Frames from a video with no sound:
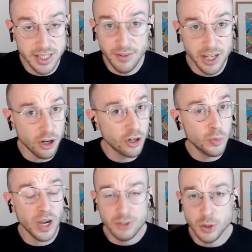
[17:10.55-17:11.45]
It's definitely not a
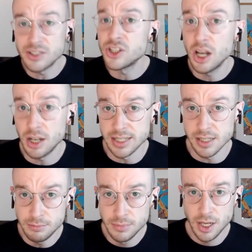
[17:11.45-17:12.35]
good way of doing
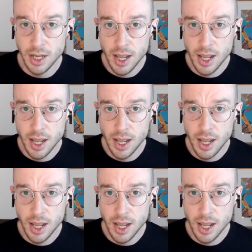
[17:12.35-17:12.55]
journalism.